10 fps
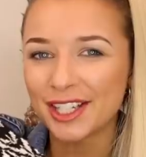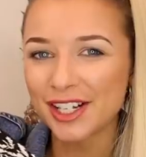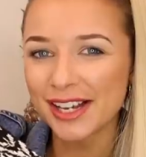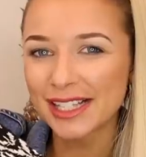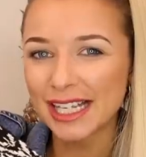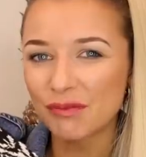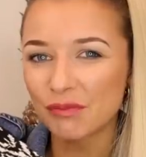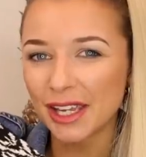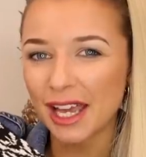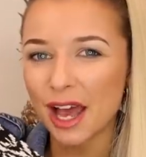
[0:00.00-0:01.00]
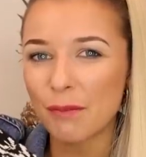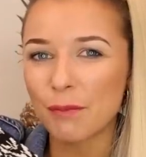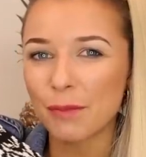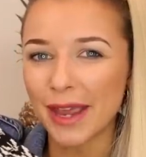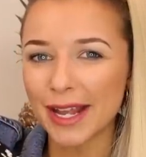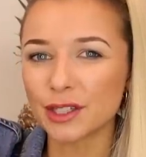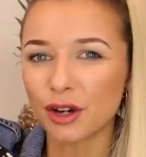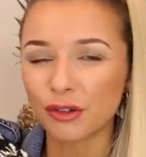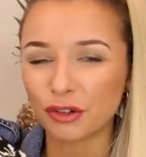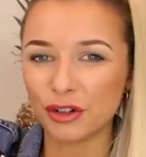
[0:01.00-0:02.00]
It does give me a bit
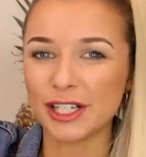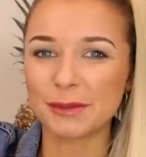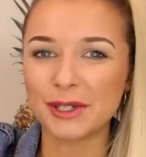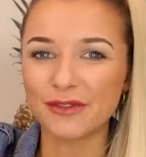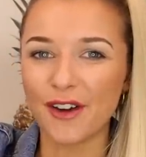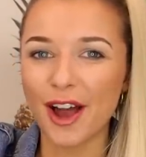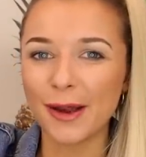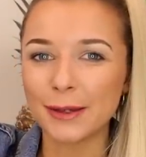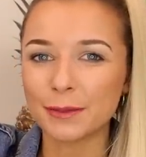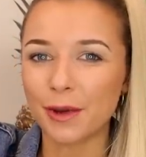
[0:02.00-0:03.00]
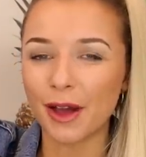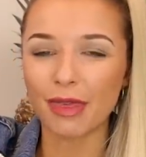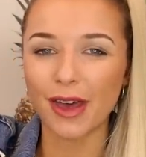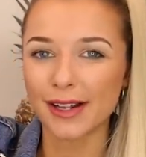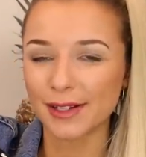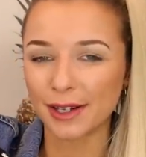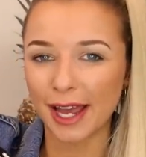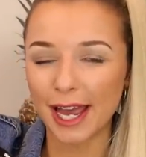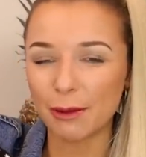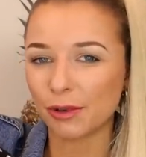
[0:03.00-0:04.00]
of Christmas vibes, but that's
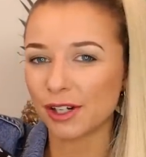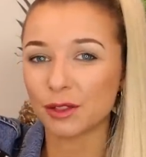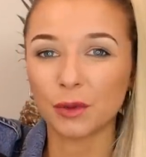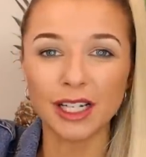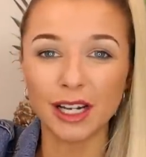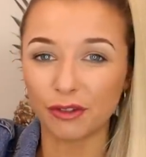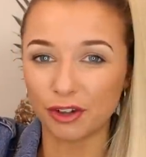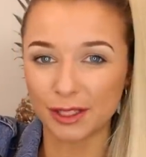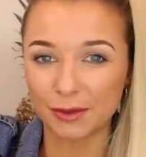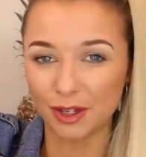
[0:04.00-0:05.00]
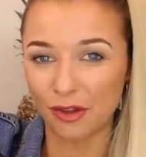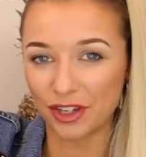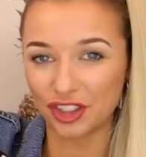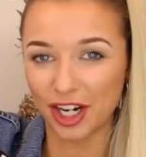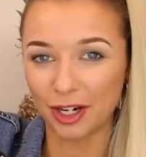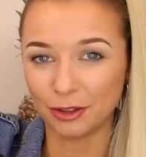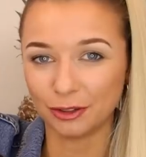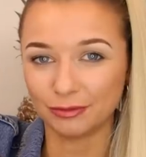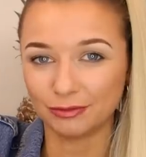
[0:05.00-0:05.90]
okay because we love Christmas on this channel.